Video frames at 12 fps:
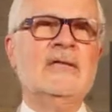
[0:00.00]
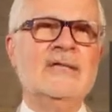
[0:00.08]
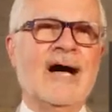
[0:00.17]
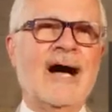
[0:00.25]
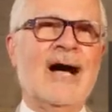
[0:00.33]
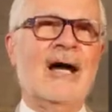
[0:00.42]

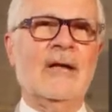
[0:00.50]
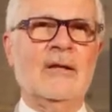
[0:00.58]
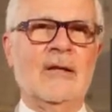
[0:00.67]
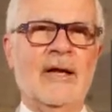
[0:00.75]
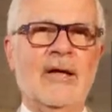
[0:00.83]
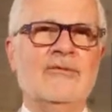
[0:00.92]

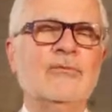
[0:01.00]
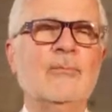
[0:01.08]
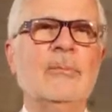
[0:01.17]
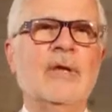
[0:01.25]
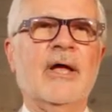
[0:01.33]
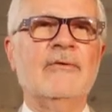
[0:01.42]
dilates
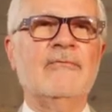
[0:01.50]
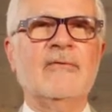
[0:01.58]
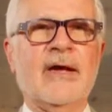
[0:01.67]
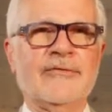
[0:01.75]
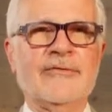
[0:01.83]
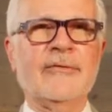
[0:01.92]
blood
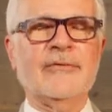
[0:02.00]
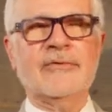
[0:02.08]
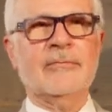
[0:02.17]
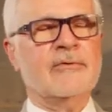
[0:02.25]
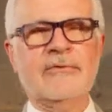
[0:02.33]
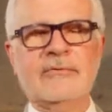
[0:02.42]
vessels.
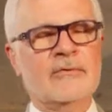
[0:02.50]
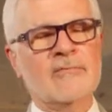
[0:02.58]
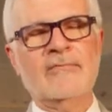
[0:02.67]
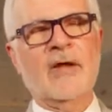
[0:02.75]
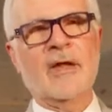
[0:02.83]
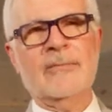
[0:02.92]
It was
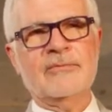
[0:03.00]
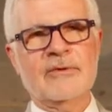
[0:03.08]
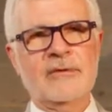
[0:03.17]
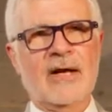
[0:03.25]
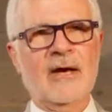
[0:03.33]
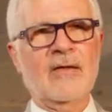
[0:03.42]
developed
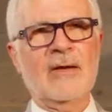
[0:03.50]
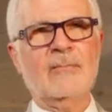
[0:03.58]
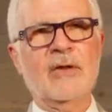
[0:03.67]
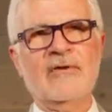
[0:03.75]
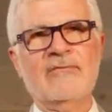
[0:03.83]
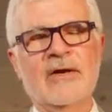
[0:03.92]
to
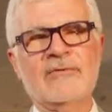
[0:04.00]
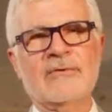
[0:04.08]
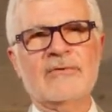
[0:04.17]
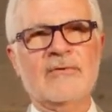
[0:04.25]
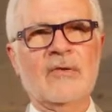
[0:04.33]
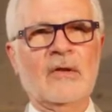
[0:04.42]
dilate blood
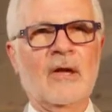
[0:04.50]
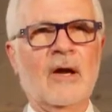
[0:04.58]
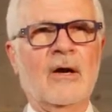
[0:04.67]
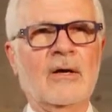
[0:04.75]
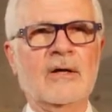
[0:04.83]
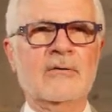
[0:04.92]
vessels in the
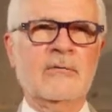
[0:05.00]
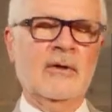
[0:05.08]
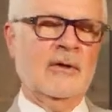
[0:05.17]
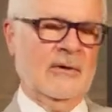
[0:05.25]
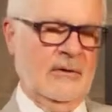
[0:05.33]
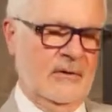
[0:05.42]
lung, and
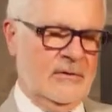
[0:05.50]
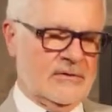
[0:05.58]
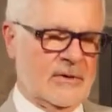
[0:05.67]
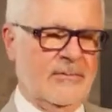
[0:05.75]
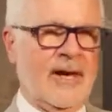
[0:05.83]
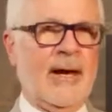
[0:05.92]

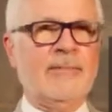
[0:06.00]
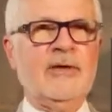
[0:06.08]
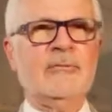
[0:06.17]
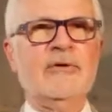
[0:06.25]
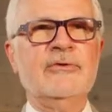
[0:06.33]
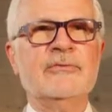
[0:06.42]
some
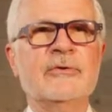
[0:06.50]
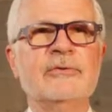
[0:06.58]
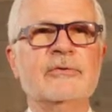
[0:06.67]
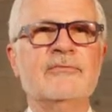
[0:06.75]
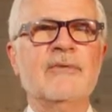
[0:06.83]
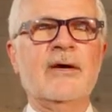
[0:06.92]
happy
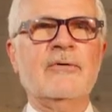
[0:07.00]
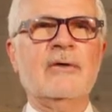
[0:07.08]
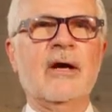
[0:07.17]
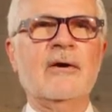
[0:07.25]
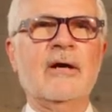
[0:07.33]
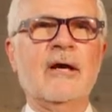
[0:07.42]
researcher found
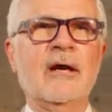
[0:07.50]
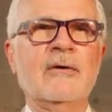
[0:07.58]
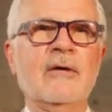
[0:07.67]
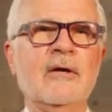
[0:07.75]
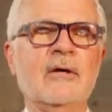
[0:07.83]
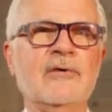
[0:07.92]
out it had
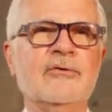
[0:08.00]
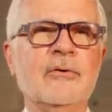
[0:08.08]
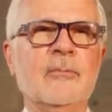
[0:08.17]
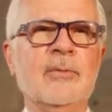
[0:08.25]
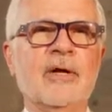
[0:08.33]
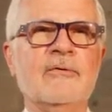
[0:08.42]
an
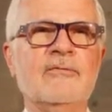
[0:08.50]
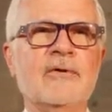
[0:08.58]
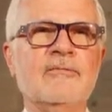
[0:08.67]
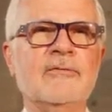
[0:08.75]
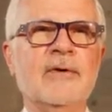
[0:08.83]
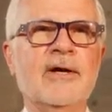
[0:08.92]
additional
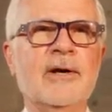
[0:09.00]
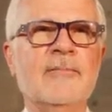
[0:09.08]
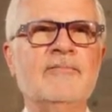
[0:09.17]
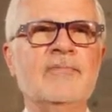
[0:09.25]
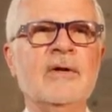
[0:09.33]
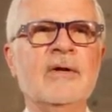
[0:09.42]
benefit for him.